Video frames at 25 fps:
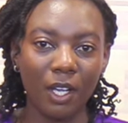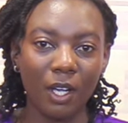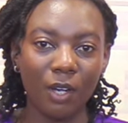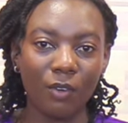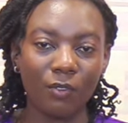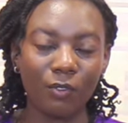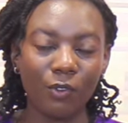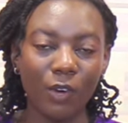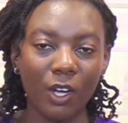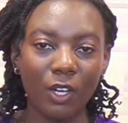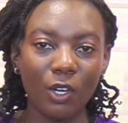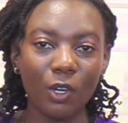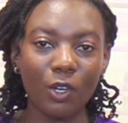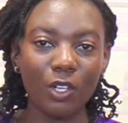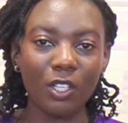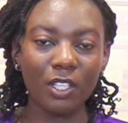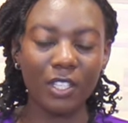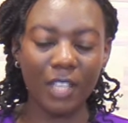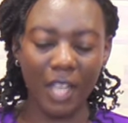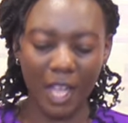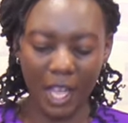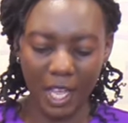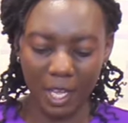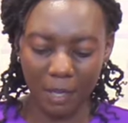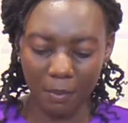For a long
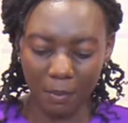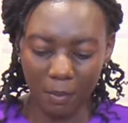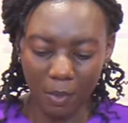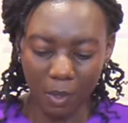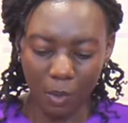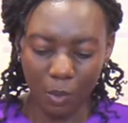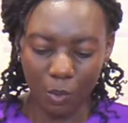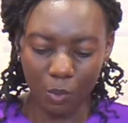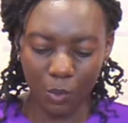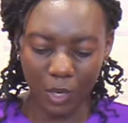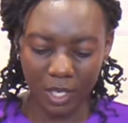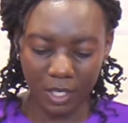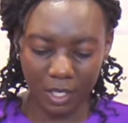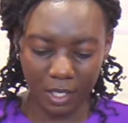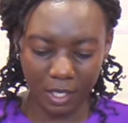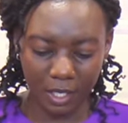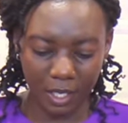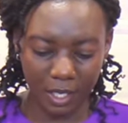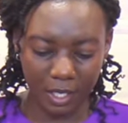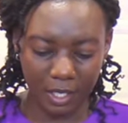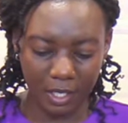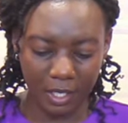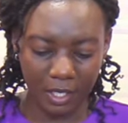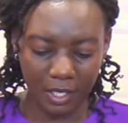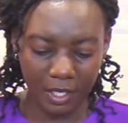time,
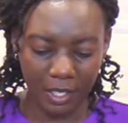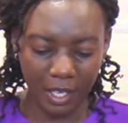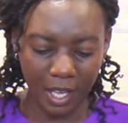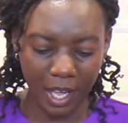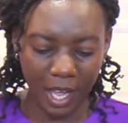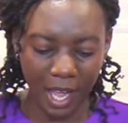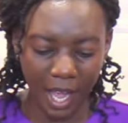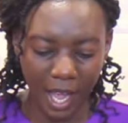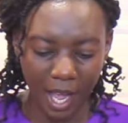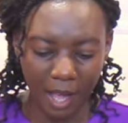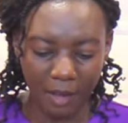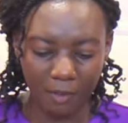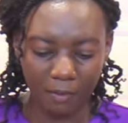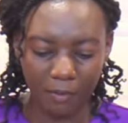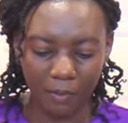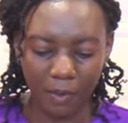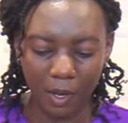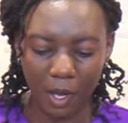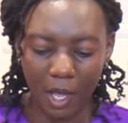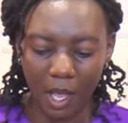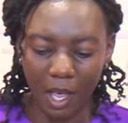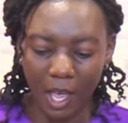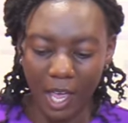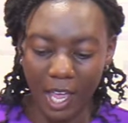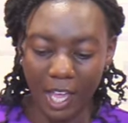residents have
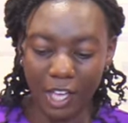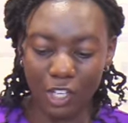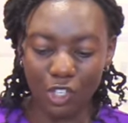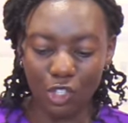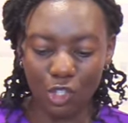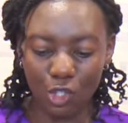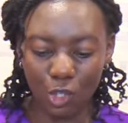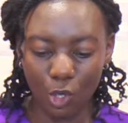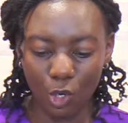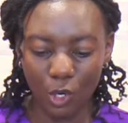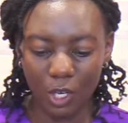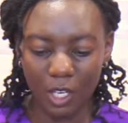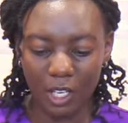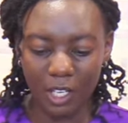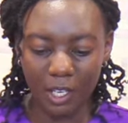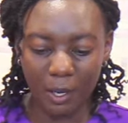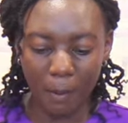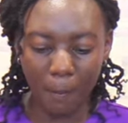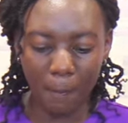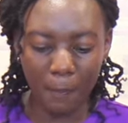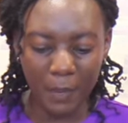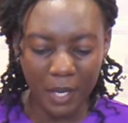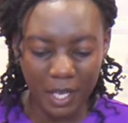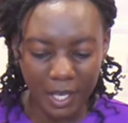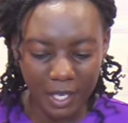enjoyed
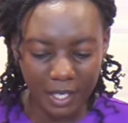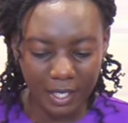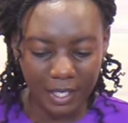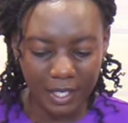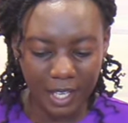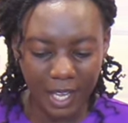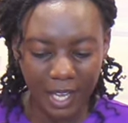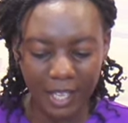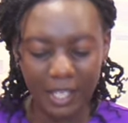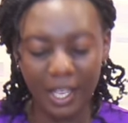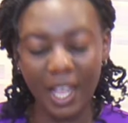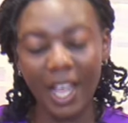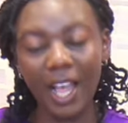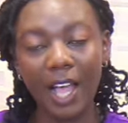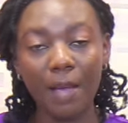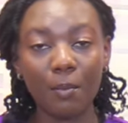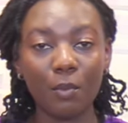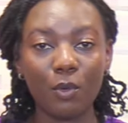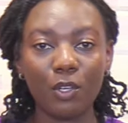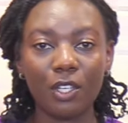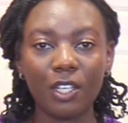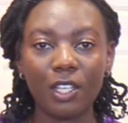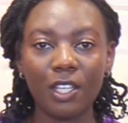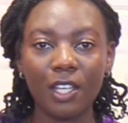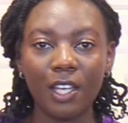peace and
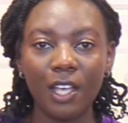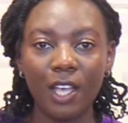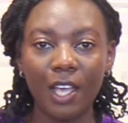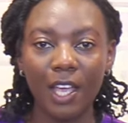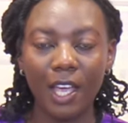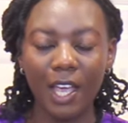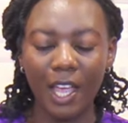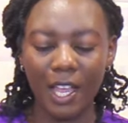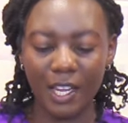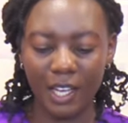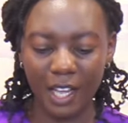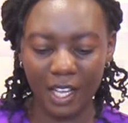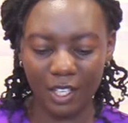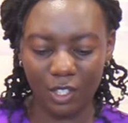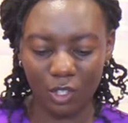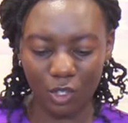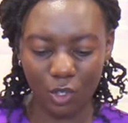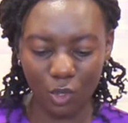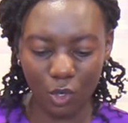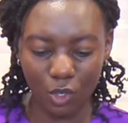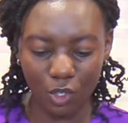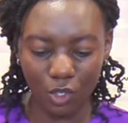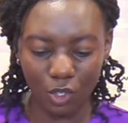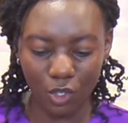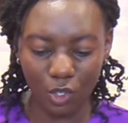harmony and has
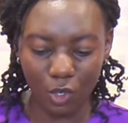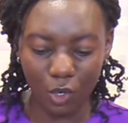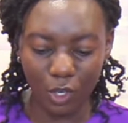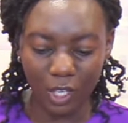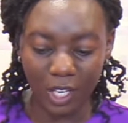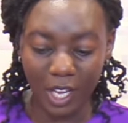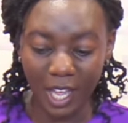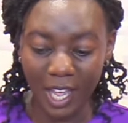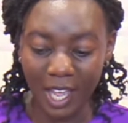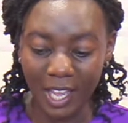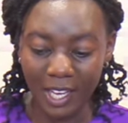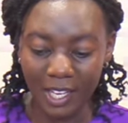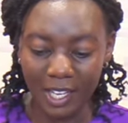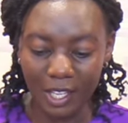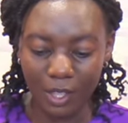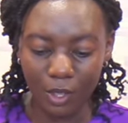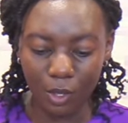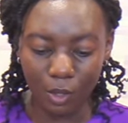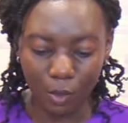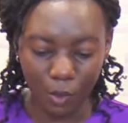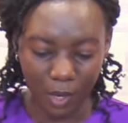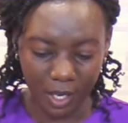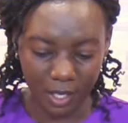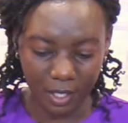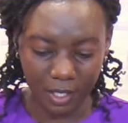not known any
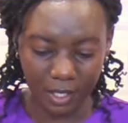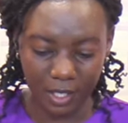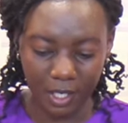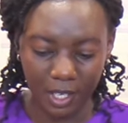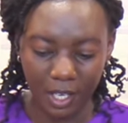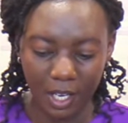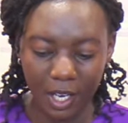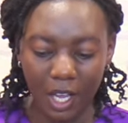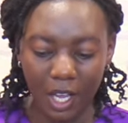threat.